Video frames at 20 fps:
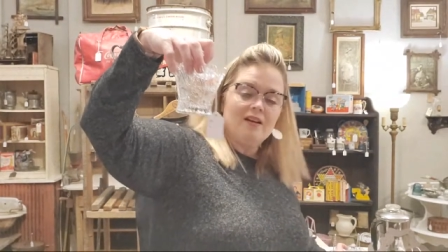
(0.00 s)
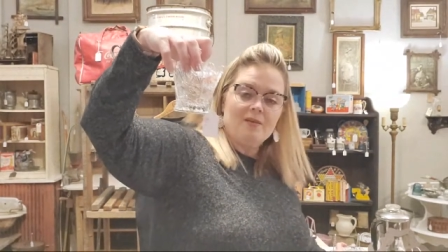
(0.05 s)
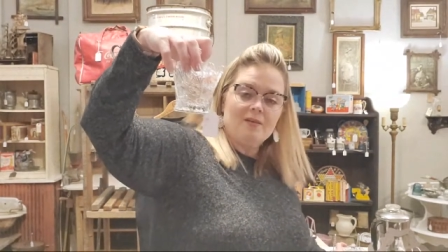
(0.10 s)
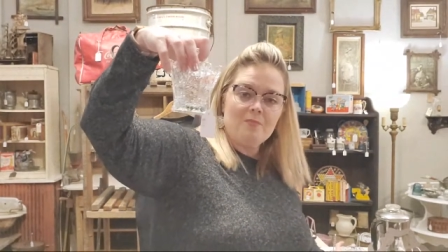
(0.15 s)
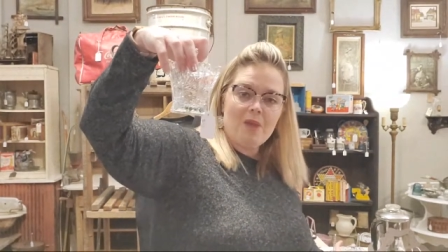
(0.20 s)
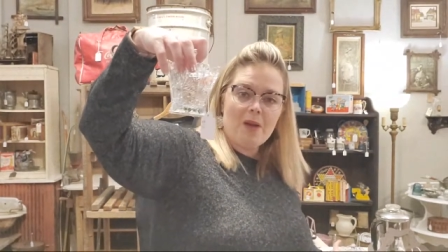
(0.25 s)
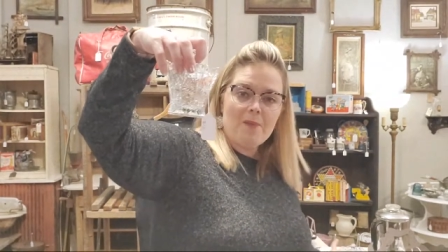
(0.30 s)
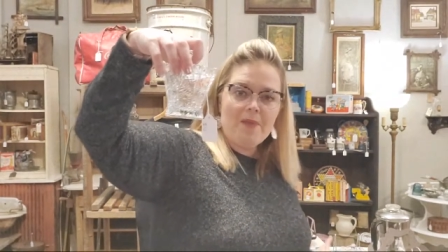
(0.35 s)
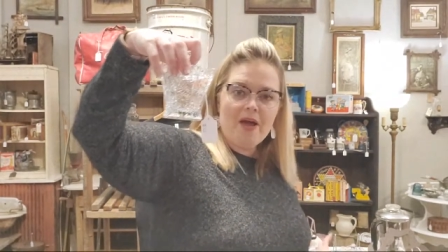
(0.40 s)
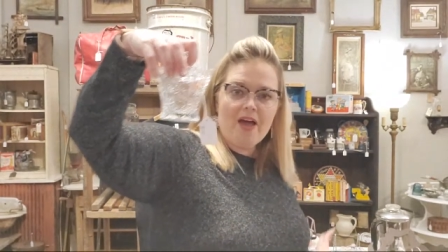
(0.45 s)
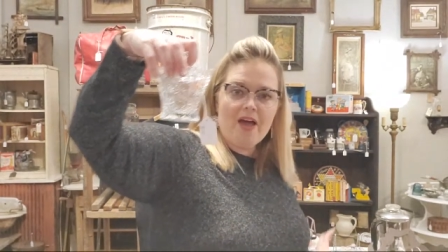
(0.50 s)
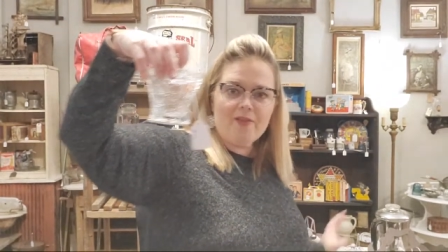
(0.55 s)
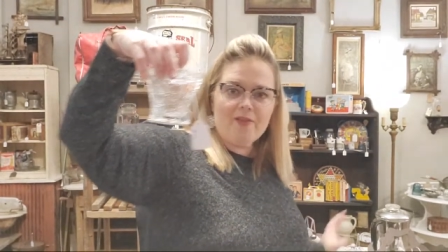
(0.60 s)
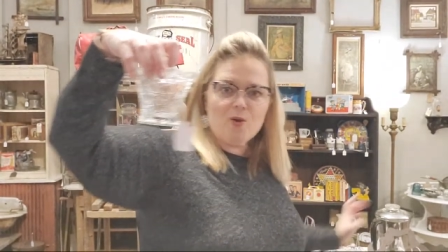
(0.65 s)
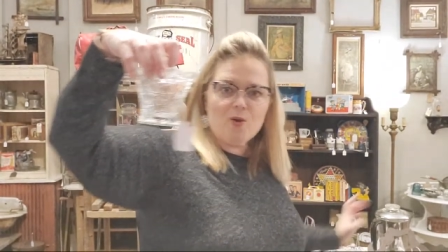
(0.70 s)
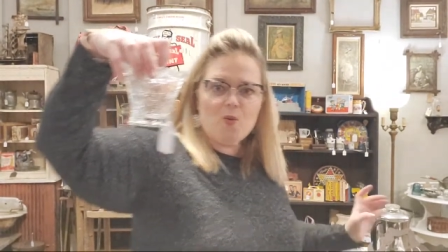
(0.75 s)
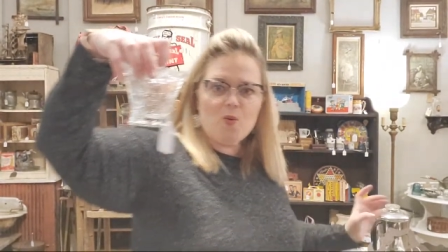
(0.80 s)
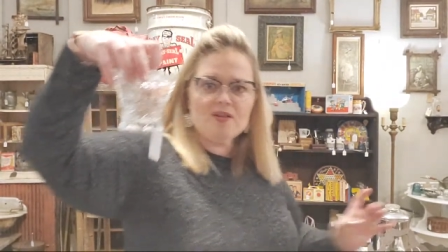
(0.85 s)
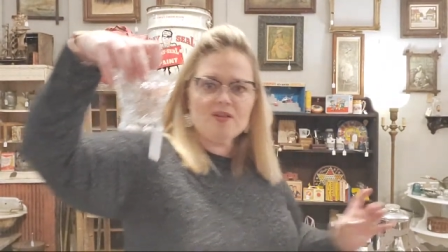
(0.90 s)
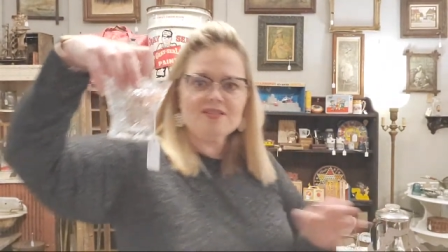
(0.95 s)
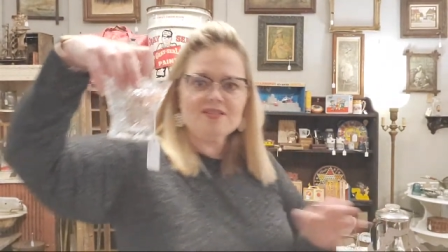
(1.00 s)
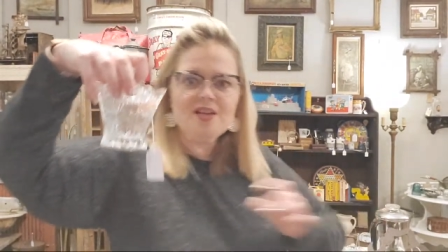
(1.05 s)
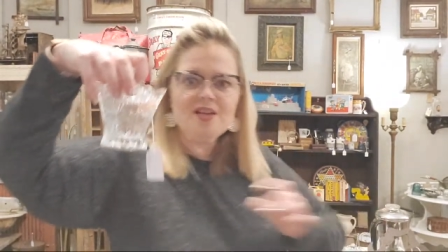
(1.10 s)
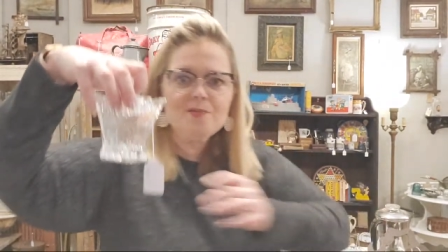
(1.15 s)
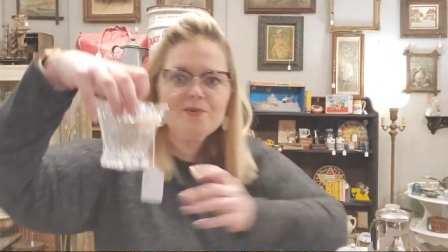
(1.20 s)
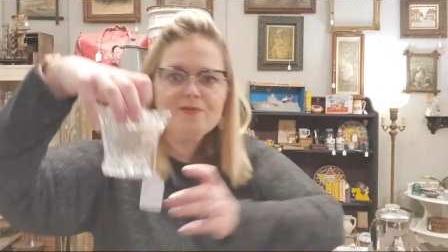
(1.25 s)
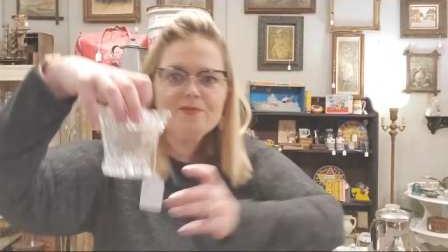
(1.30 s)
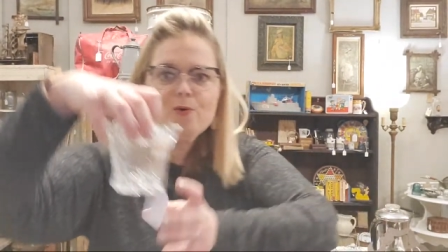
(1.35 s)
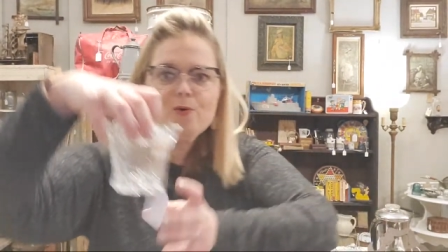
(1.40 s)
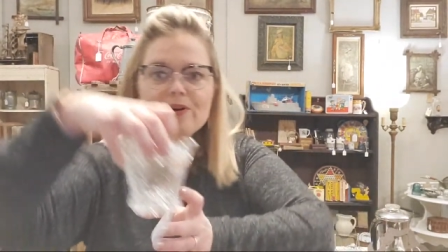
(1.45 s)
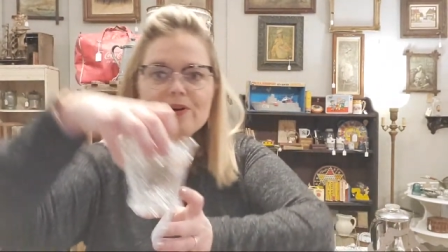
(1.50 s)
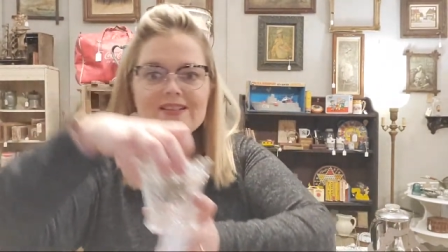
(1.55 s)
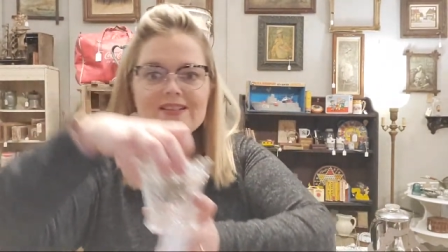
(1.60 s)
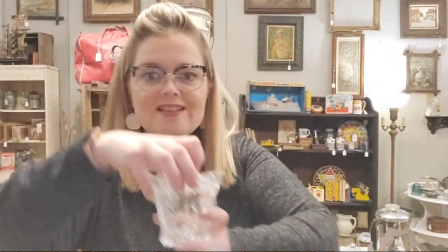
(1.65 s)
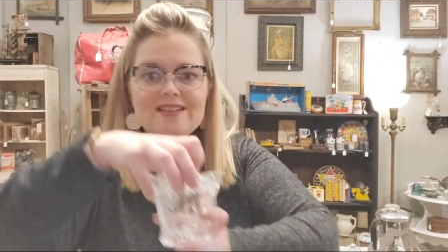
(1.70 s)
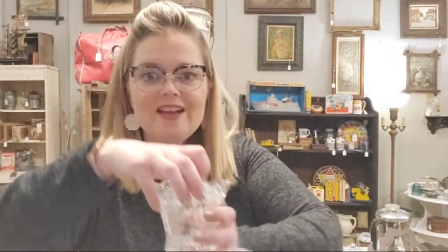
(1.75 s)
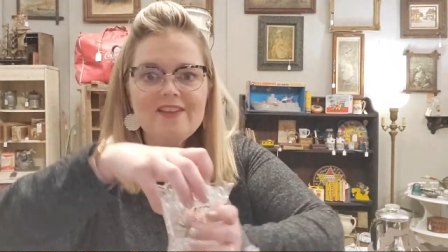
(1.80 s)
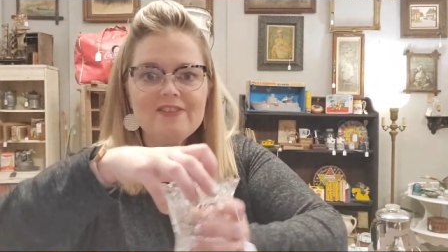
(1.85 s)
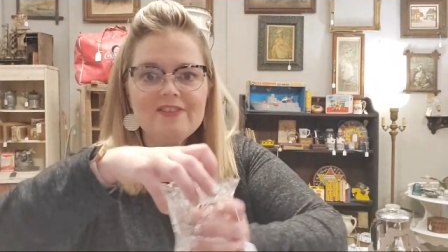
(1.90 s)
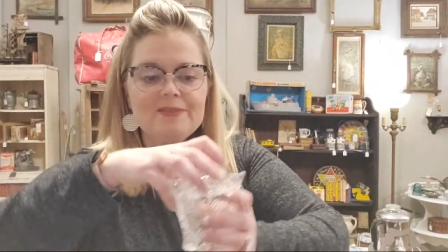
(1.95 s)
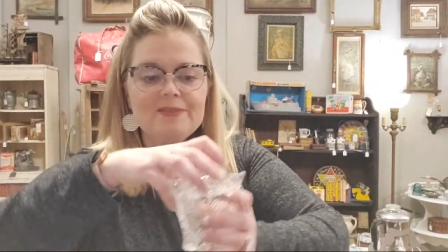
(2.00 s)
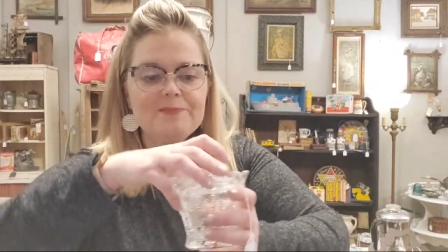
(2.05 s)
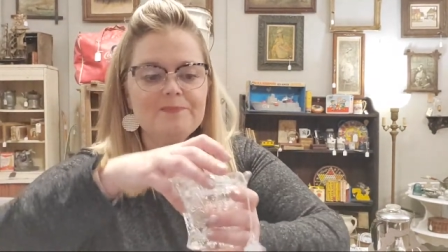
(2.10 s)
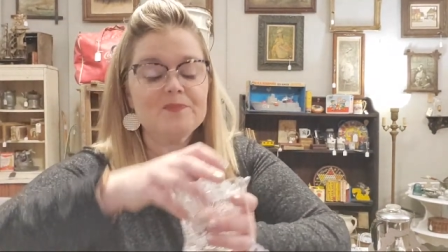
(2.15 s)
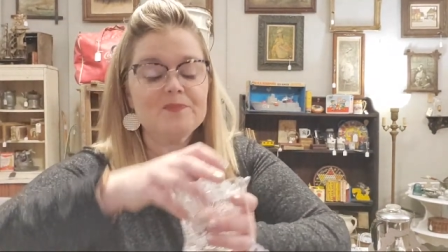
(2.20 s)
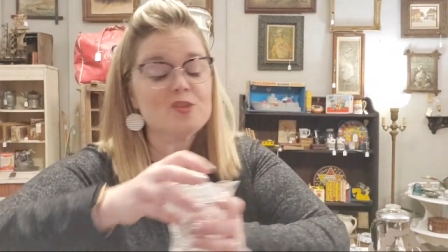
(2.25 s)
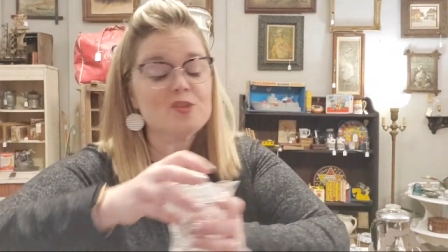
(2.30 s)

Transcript: My mother wants number 47,